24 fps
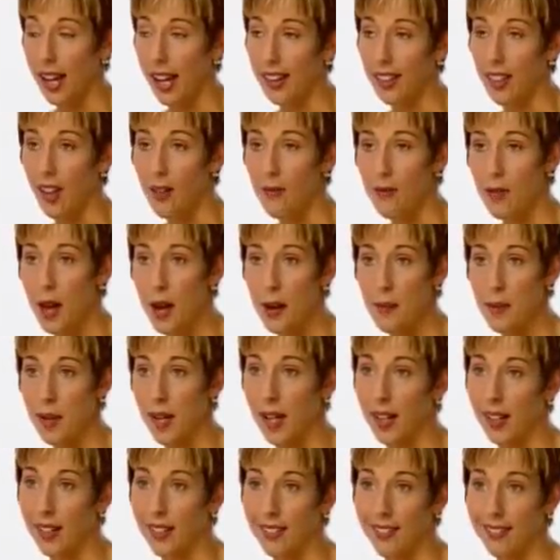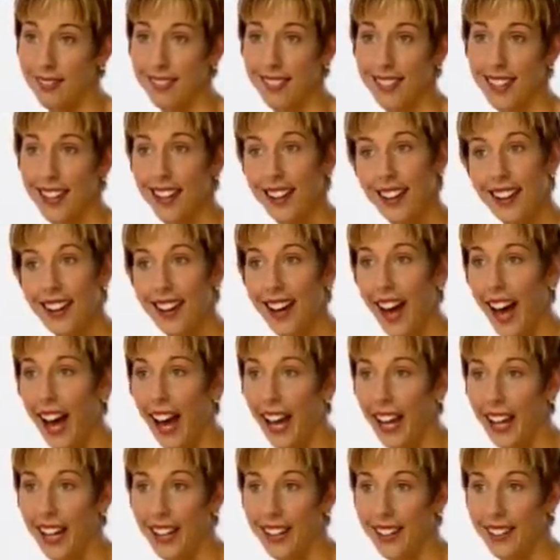I love them and
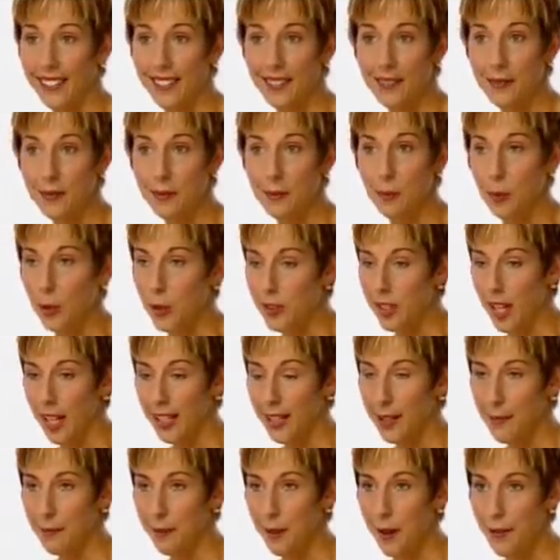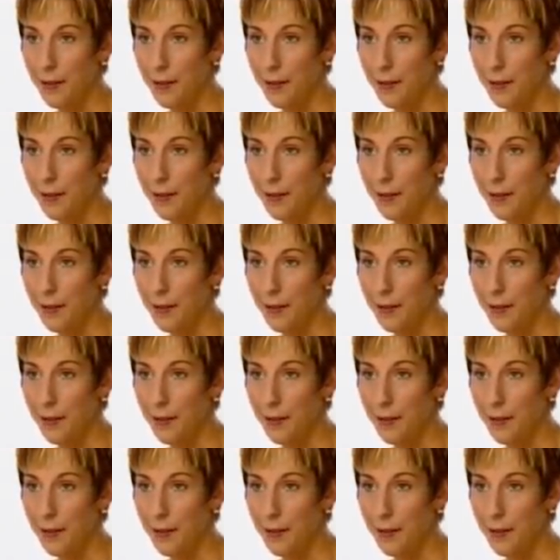I will take them